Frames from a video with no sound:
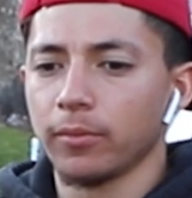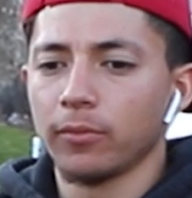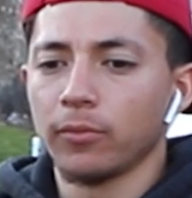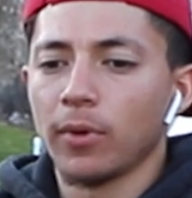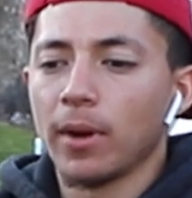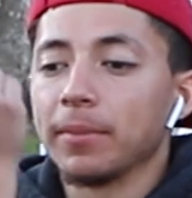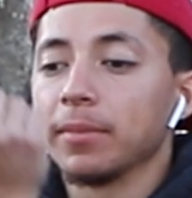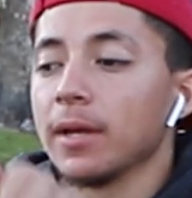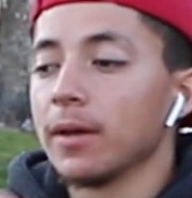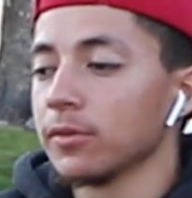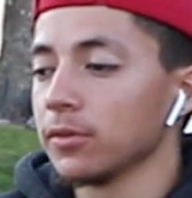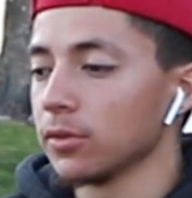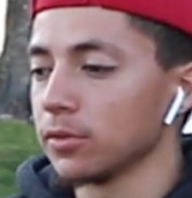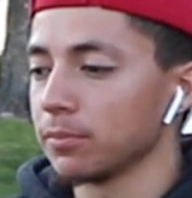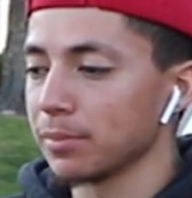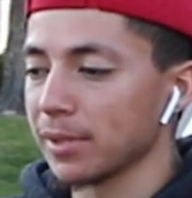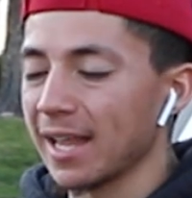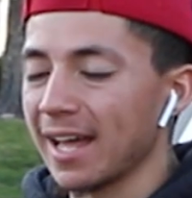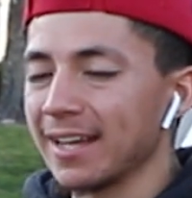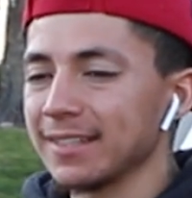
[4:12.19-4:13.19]
wipe down
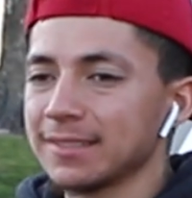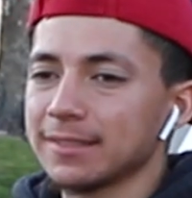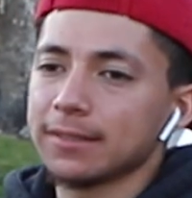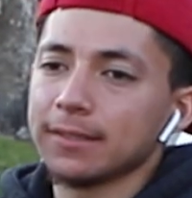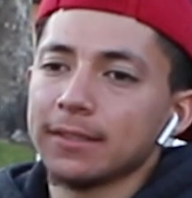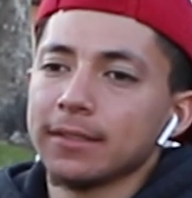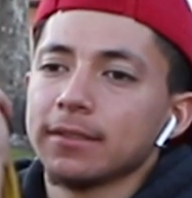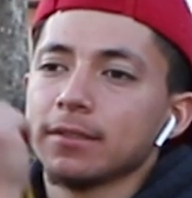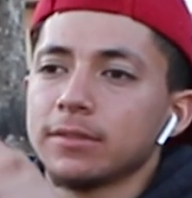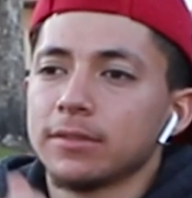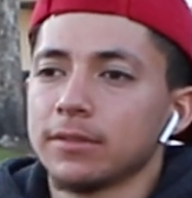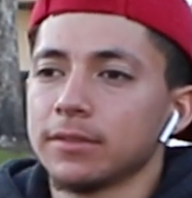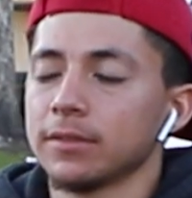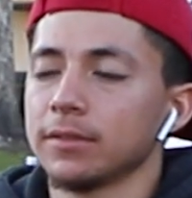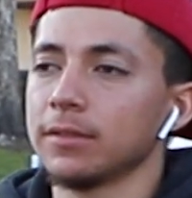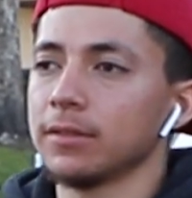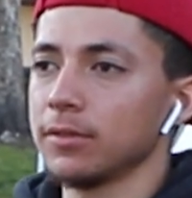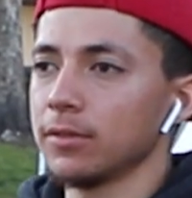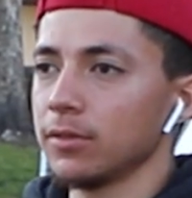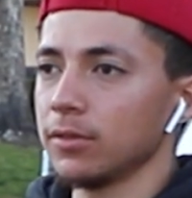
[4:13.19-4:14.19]
the
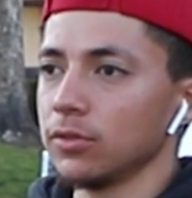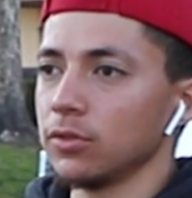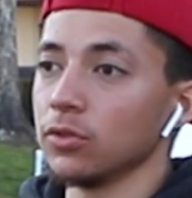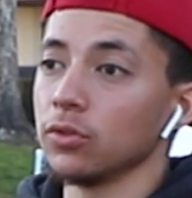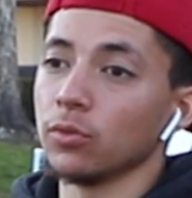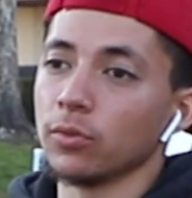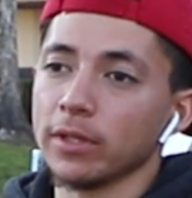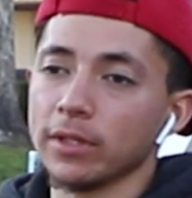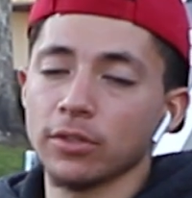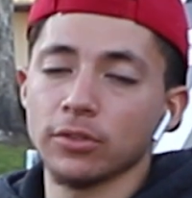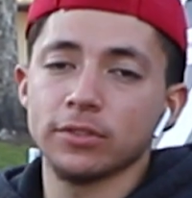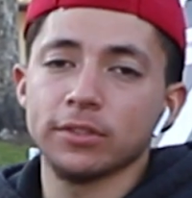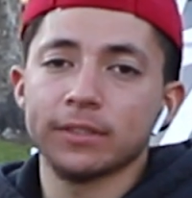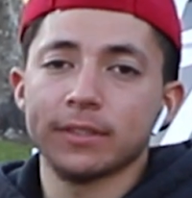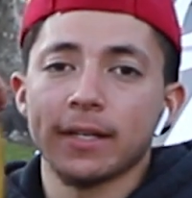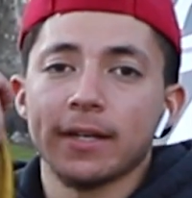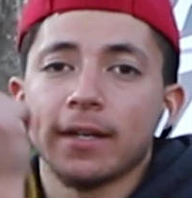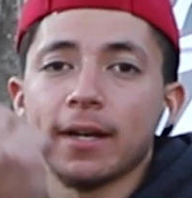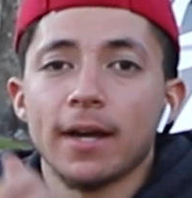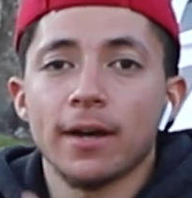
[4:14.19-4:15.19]
plastics, do the windows
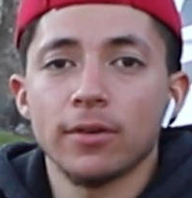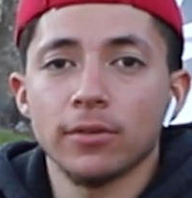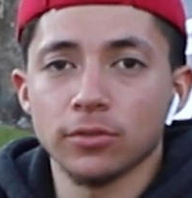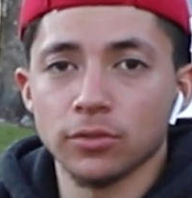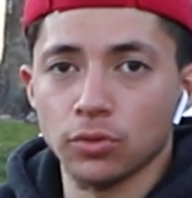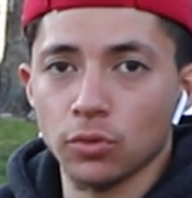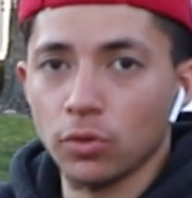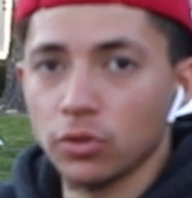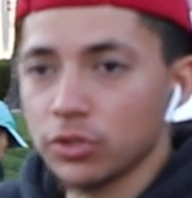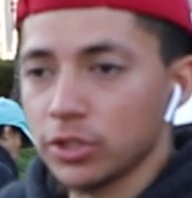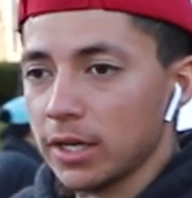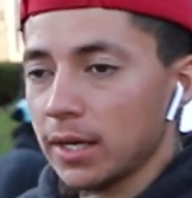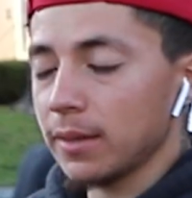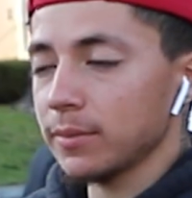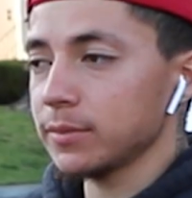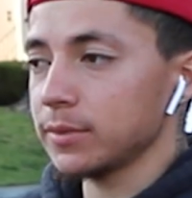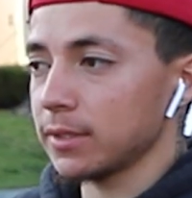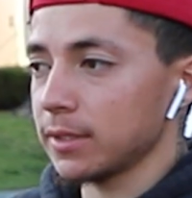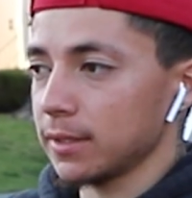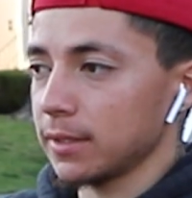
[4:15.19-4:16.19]
inside and out, door
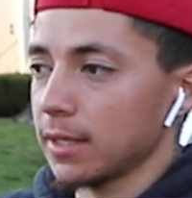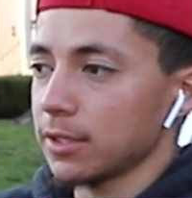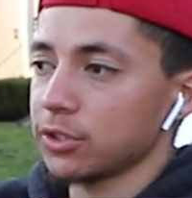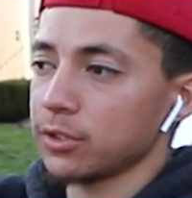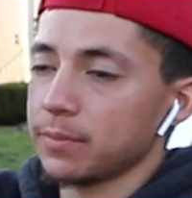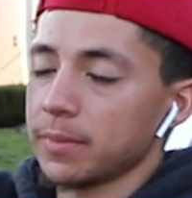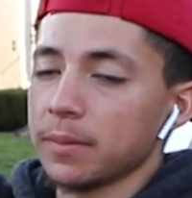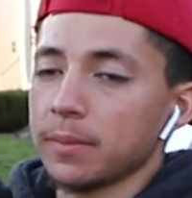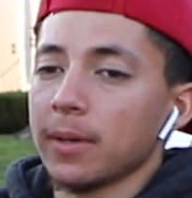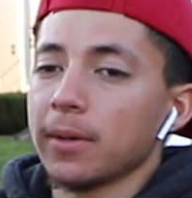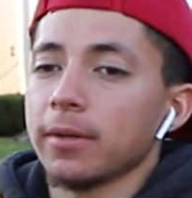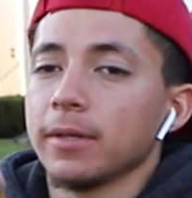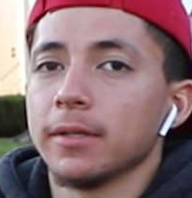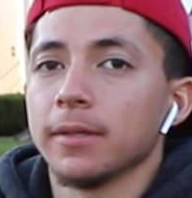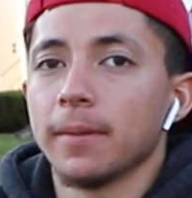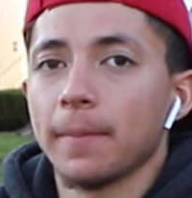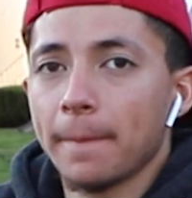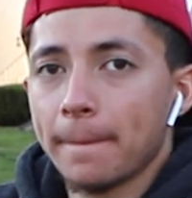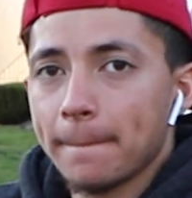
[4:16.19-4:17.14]
jambs, and that should be about it.